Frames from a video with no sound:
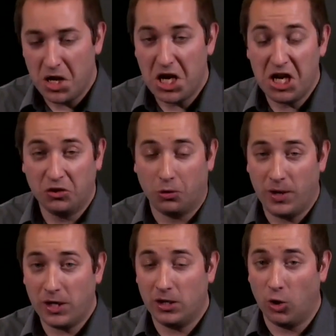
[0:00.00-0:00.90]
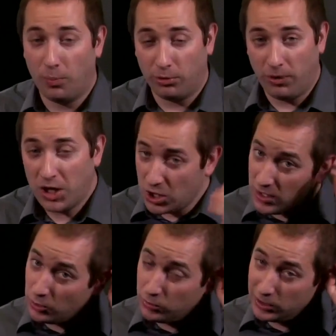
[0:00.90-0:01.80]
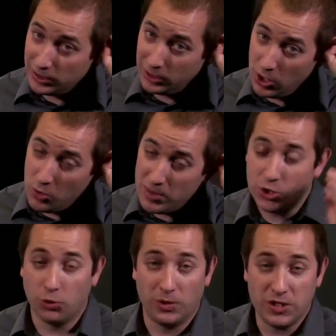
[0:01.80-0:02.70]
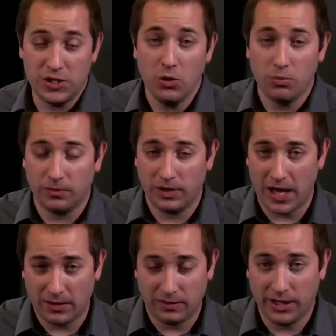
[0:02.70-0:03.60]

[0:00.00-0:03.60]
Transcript: meaning the regular operation that will allow me to resume that